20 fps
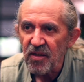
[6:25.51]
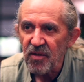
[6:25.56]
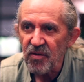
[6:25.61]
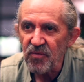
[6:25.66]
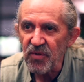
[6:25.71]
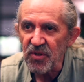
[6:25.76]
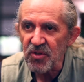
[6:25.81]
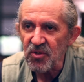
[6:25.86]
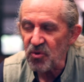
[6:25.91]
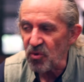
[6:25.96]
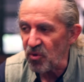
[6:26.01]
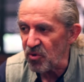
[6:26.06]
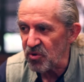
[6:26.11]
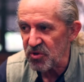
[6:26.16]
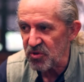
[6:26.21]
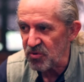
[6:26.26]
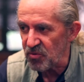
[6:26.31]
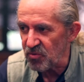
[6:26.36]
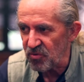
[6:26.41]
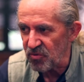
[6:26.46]
which
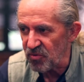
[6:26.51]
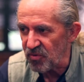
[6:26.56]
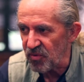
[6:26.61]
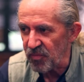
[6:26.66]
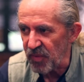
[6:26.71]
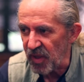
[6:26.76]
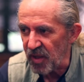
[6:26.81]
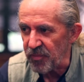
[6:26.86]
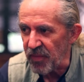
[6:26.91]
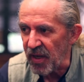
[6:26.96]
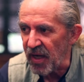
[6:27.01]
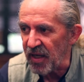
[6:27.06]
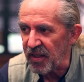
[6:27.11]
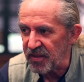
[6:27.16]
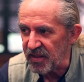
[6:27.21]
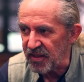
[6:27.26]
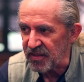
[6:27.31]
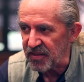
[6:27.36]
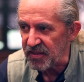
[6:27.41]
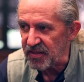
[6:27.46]
goes through my mind
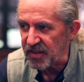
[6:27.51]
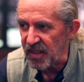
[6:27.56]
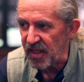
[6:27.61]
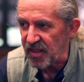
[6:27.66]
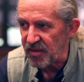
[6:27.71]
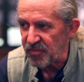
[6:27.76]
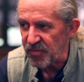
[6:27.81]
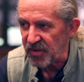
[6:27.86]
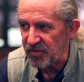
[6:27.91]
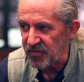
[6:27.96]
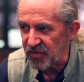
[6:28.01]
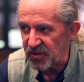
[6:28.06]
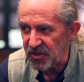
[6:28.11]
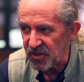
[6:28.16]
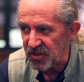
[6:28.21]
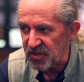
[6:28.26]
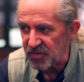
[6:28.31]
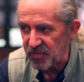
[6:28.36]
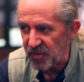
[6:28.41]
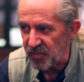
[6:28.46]
at the time and which
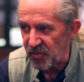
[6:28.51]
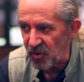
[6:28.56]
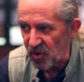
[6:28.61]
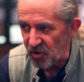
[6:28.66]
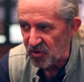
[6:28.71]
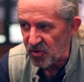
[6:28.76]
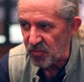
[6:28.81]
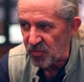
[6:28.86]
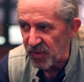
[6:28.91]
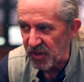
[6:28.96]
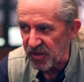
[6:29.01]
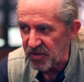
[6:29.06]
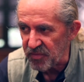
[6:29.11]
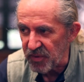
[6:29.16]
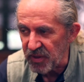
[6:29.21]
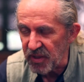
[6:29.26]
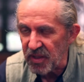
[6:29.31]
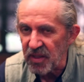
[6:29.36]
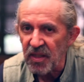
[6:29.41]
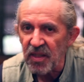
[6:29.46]
has maybe occupied
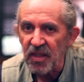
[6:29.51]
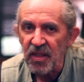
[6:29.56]
me,